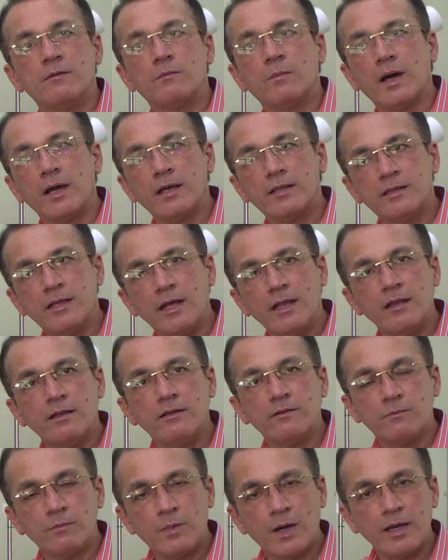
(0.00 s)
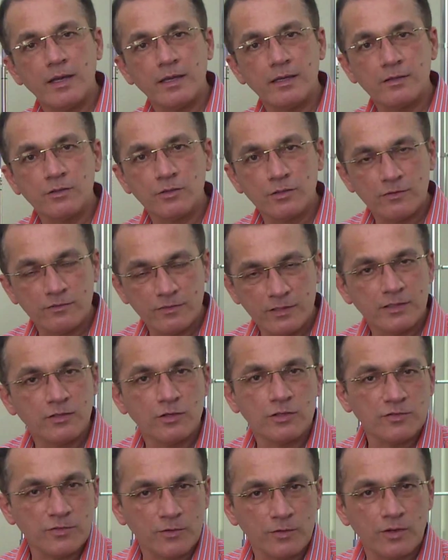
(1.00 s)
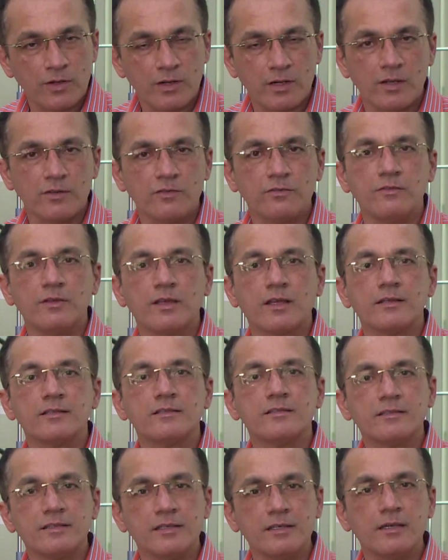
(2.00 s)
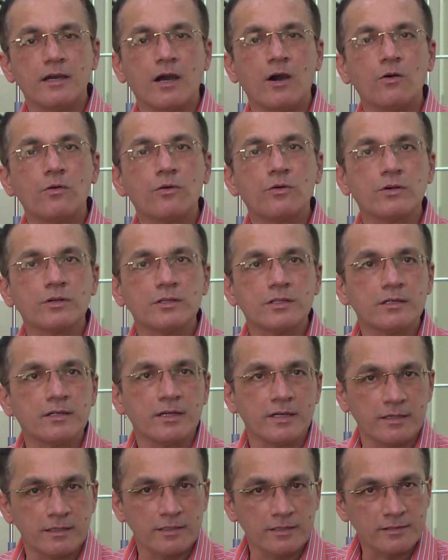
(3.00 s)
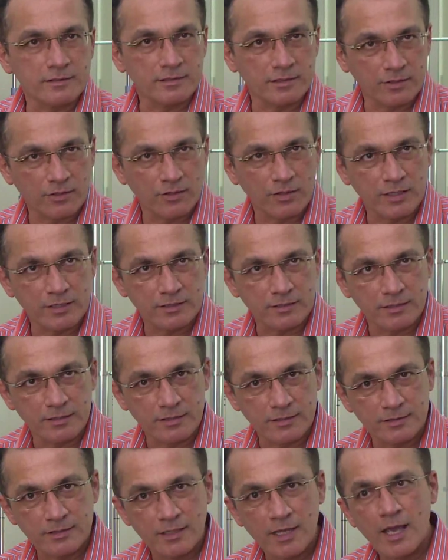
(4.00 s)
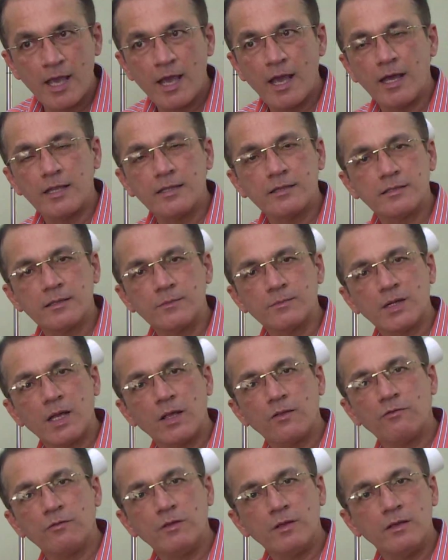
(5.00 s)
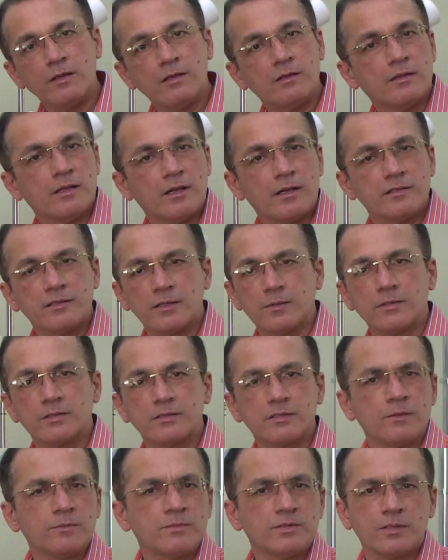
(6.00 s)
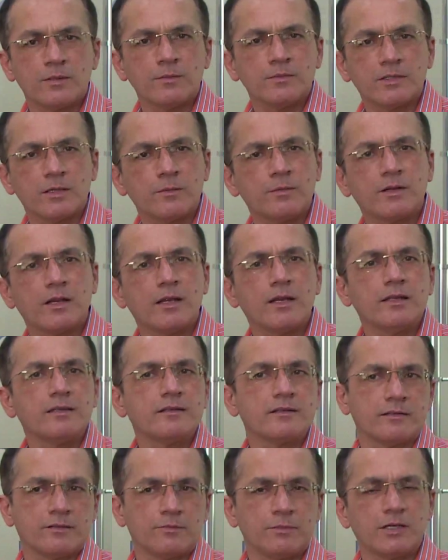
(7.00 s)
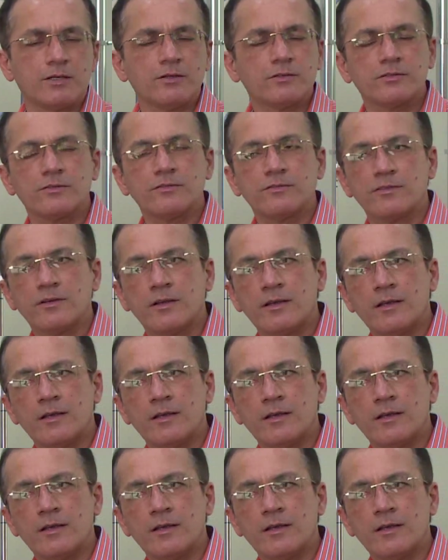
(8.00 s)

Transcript: With those photographs, we can see how good the retinal circulation is. And sometimes there are some surprises because of